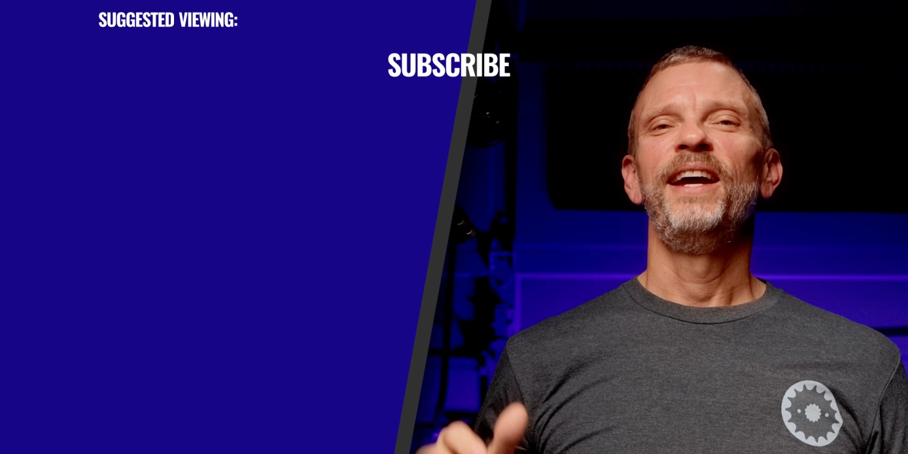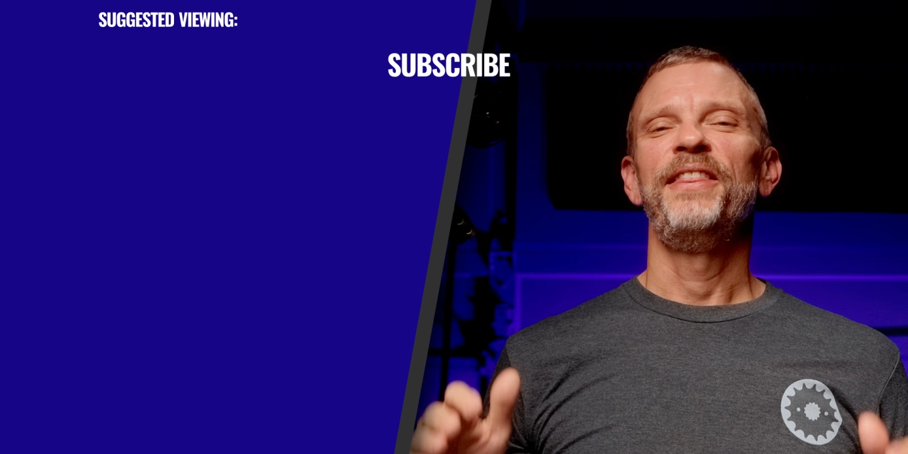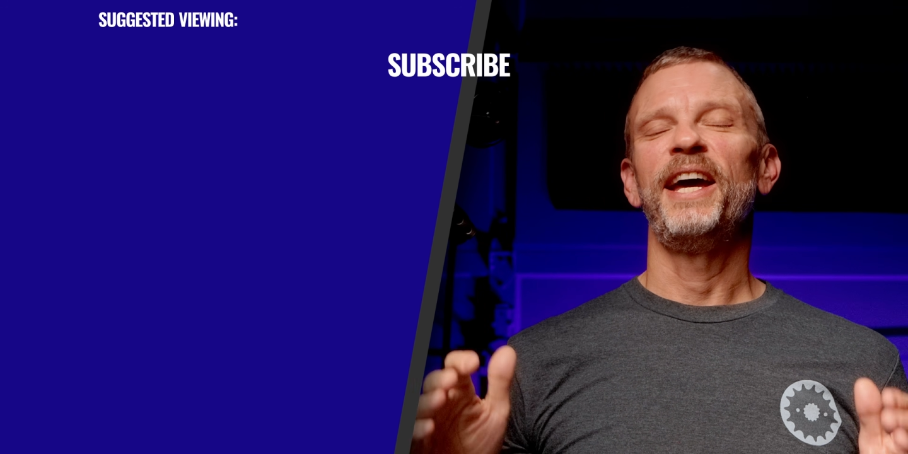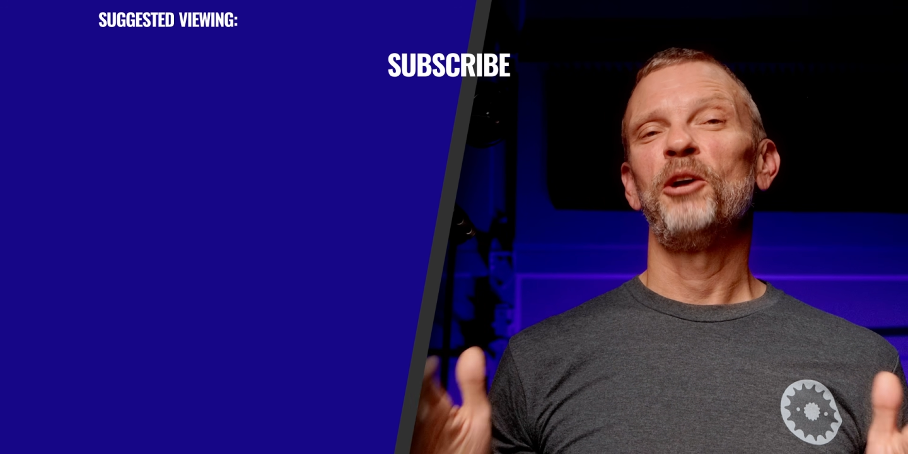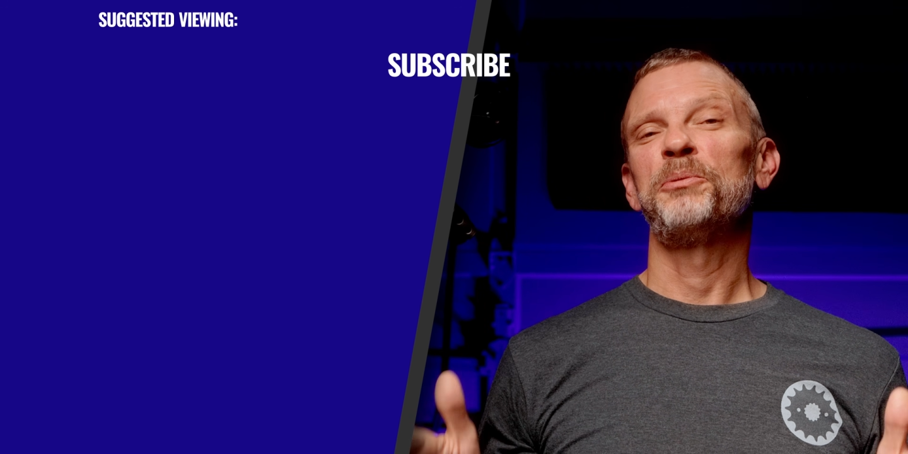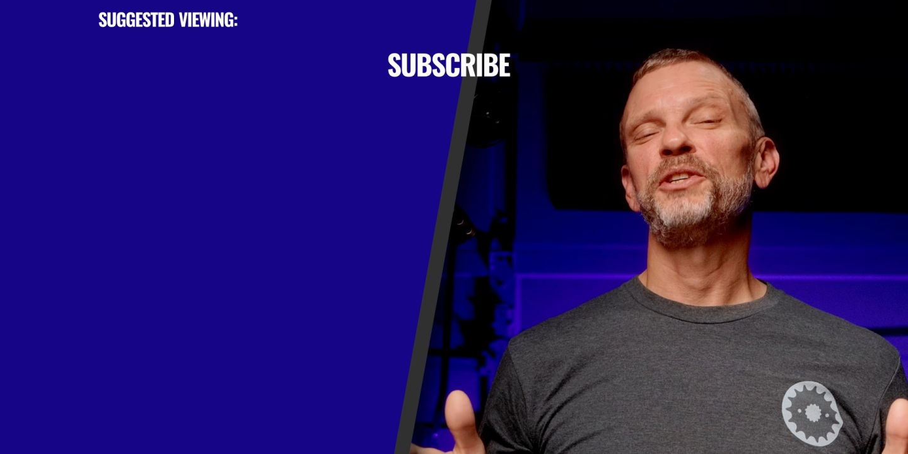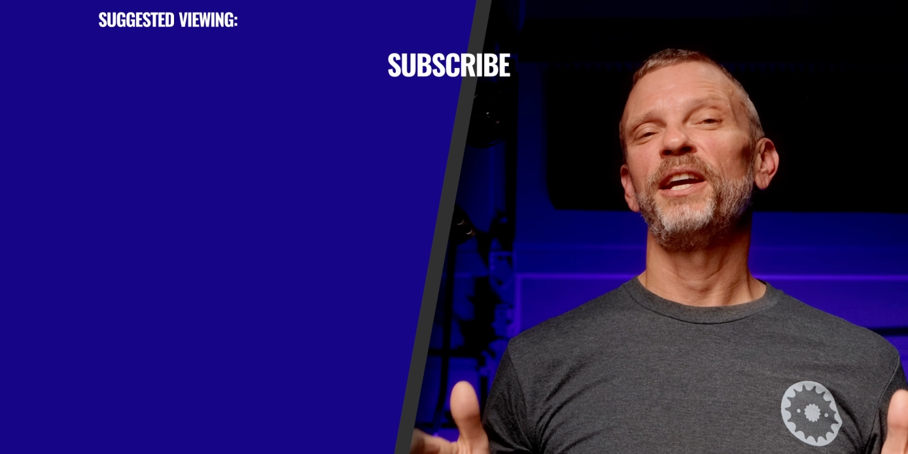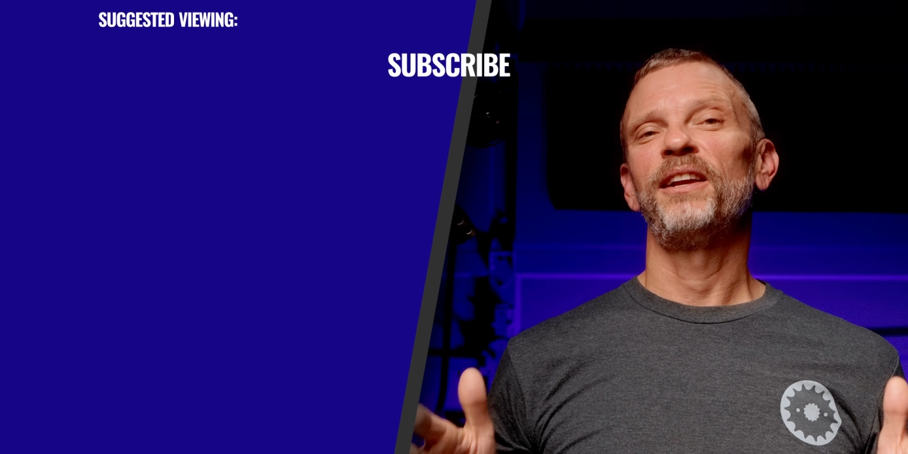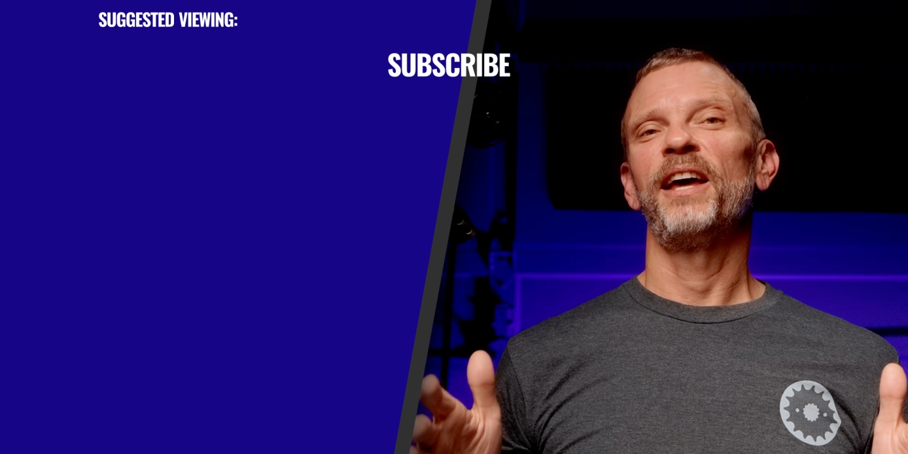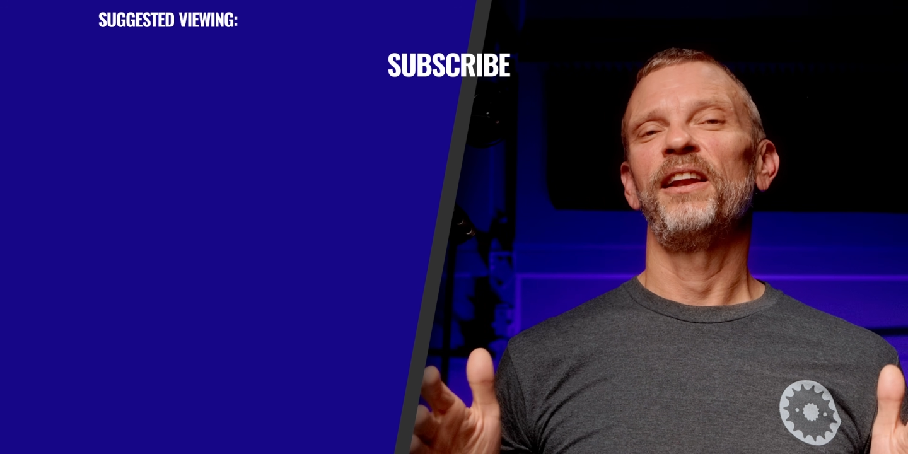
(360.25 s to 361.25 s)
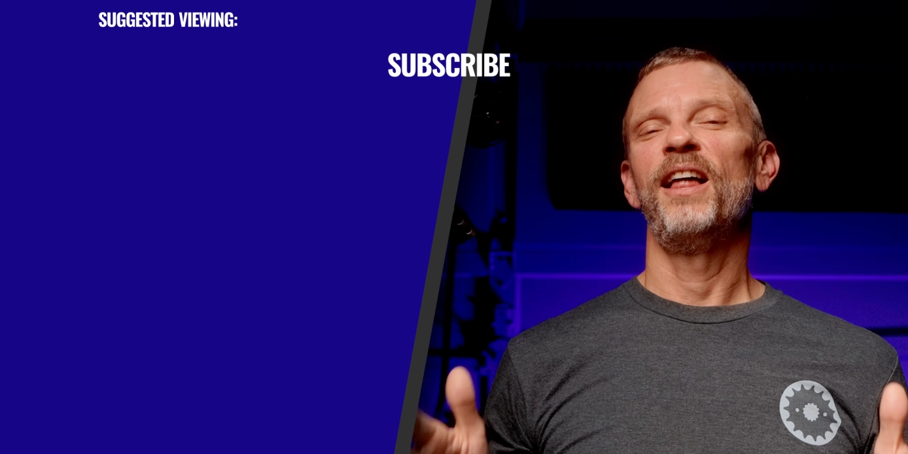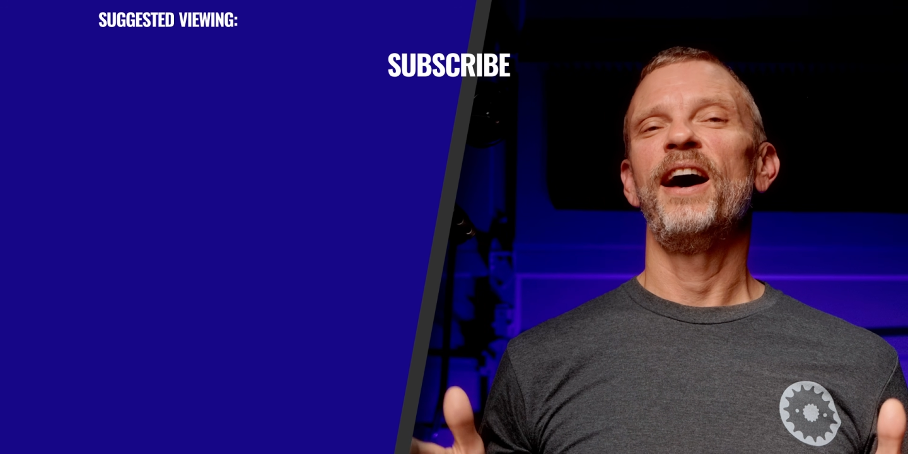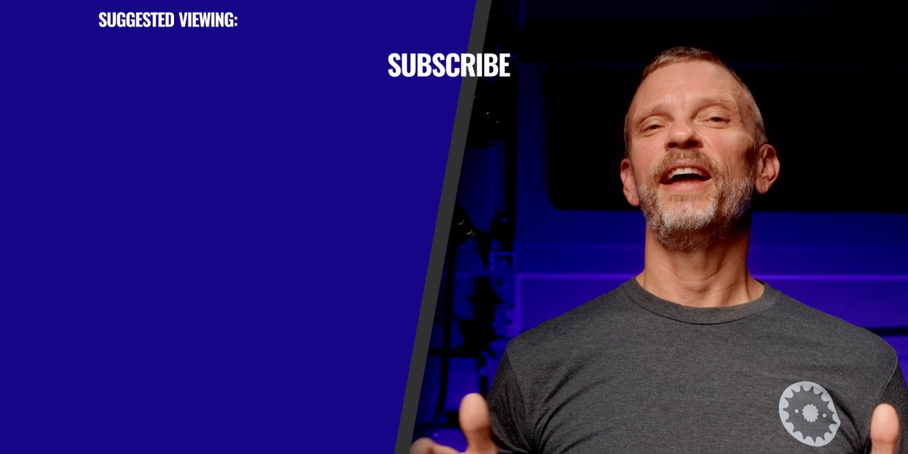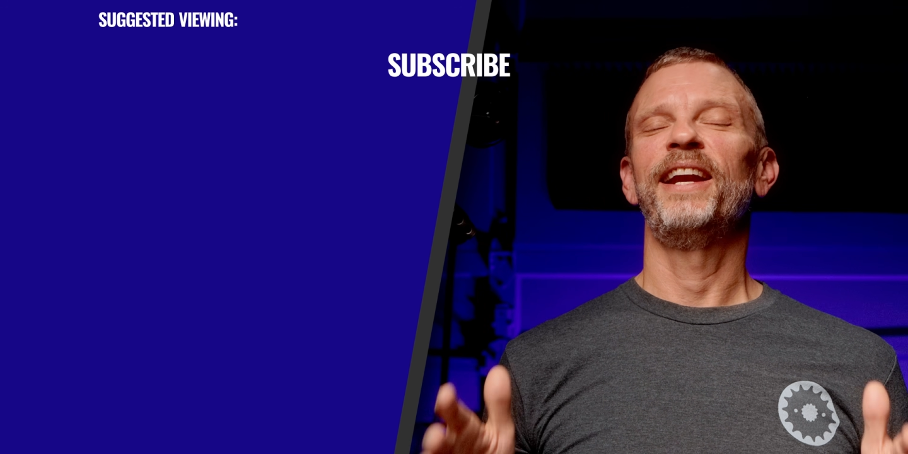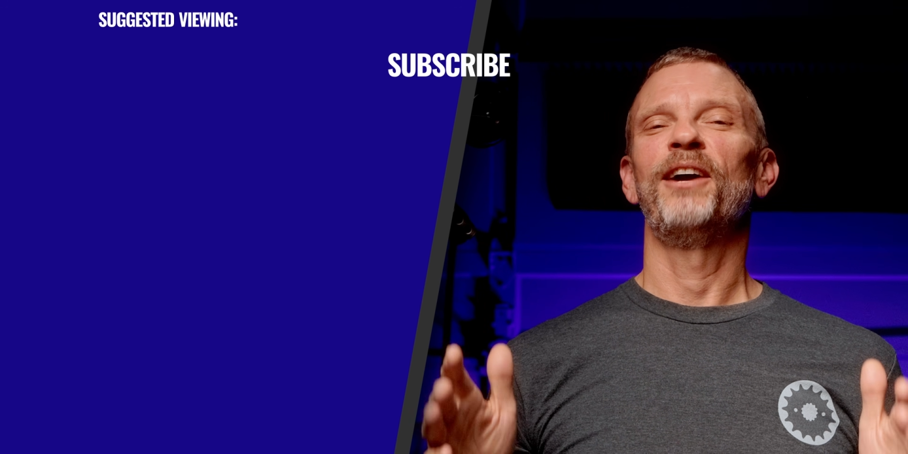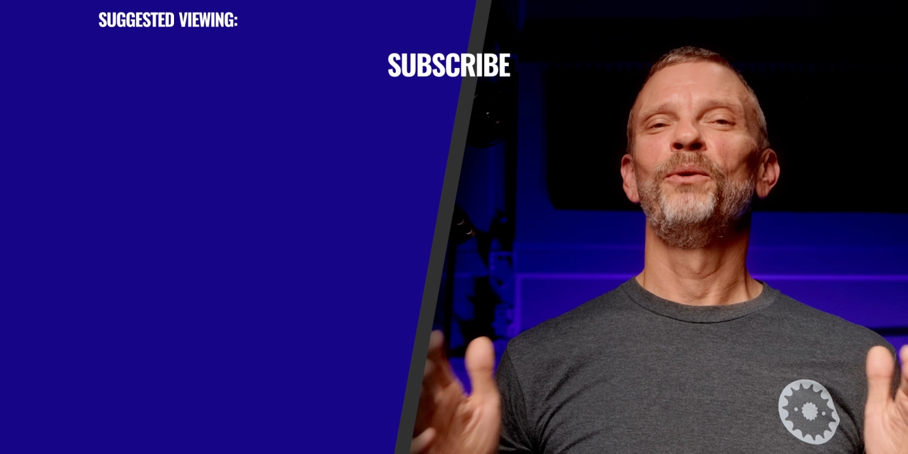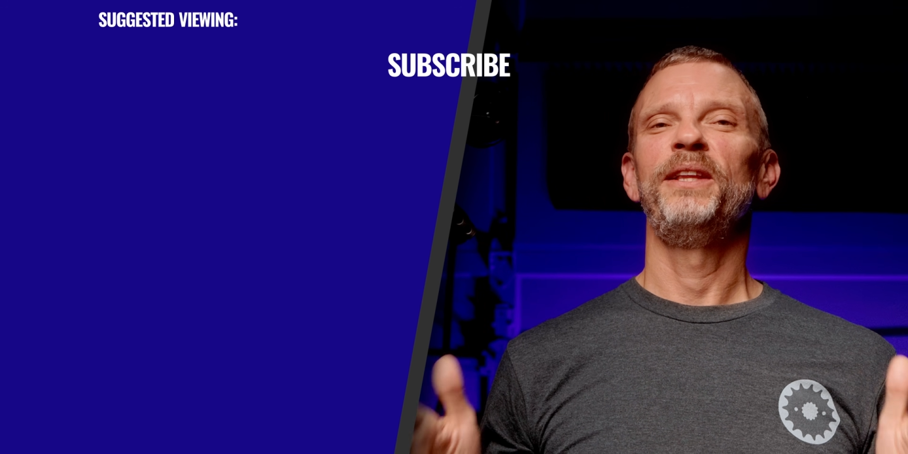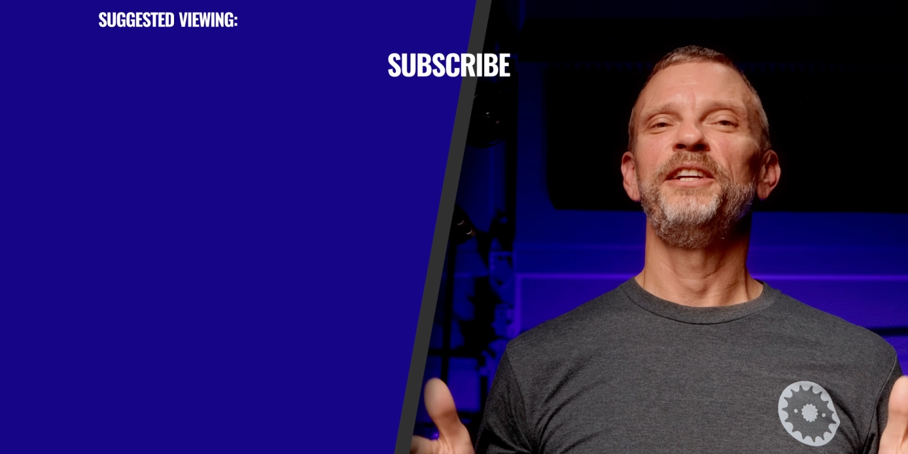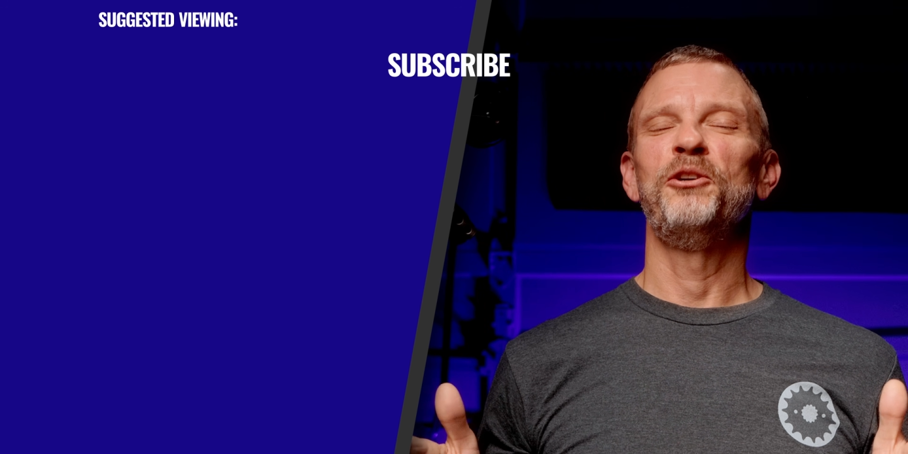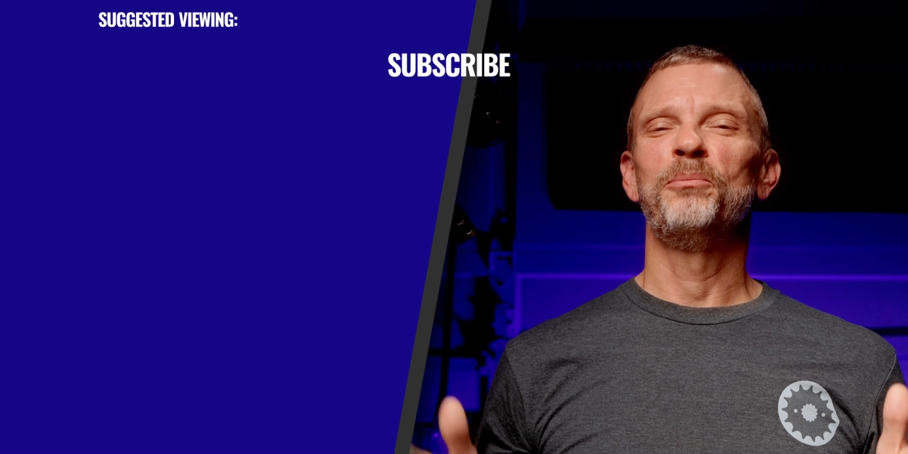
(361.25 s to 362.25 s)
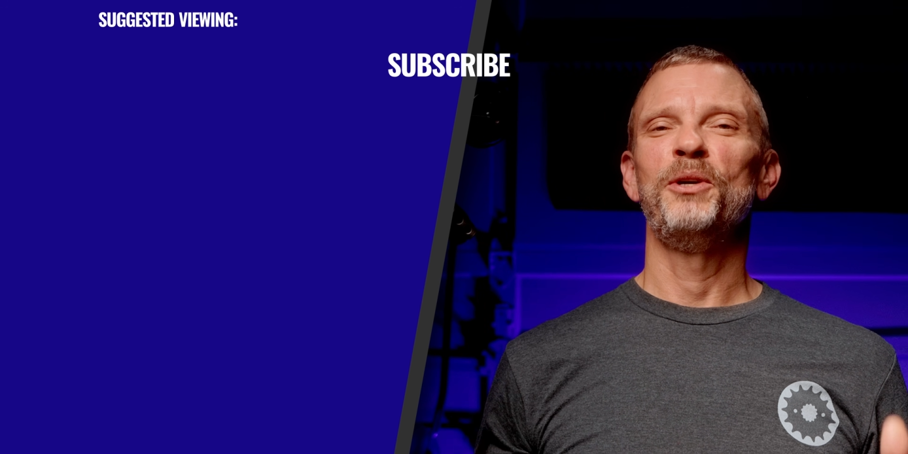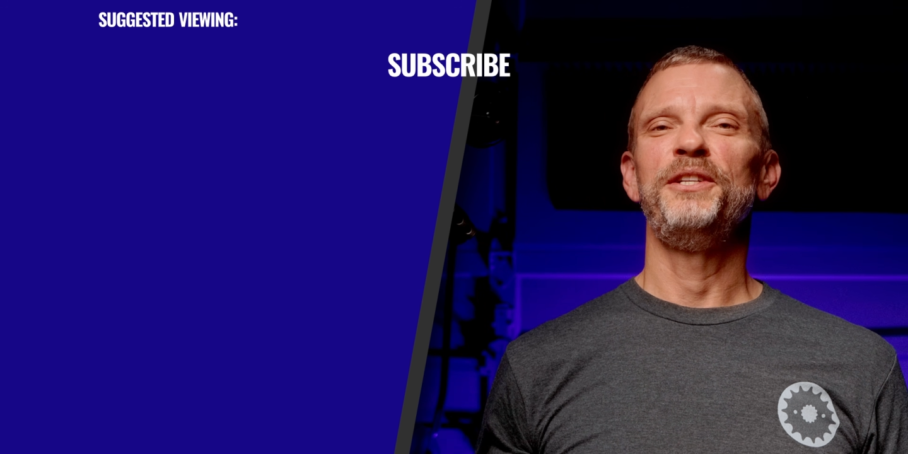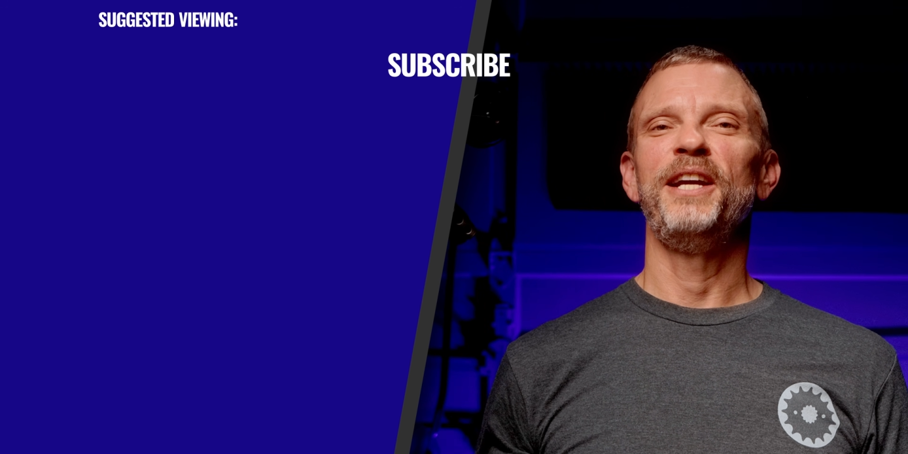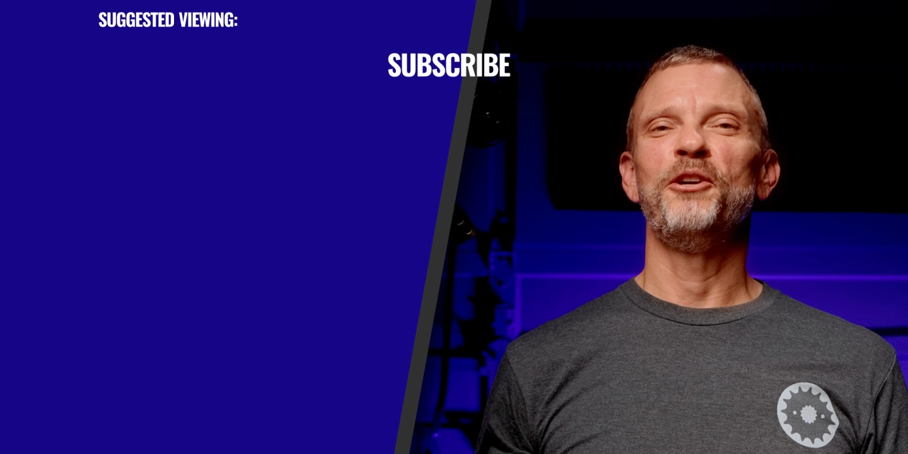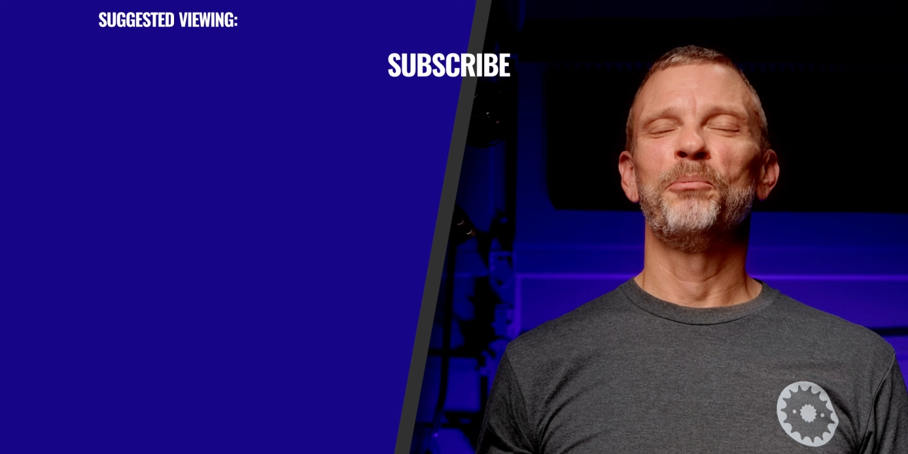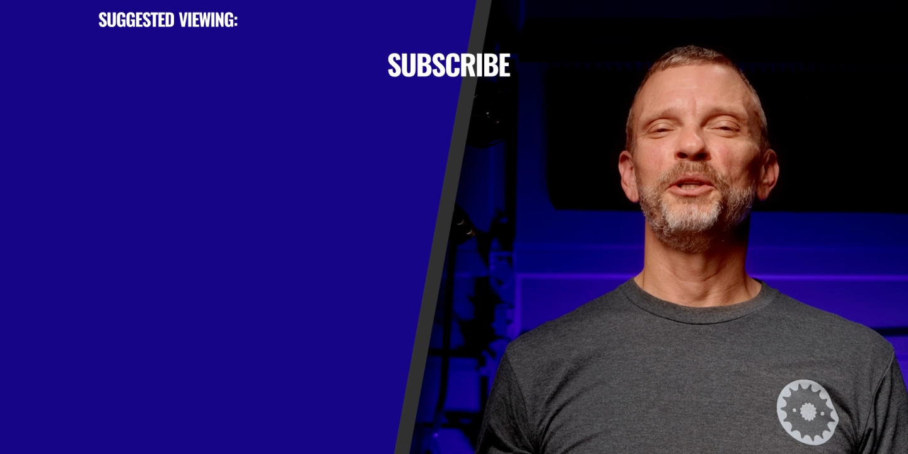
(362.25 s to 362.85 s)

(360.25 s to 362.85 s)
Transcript: That helps the channel out a lot, and I really do appreciate your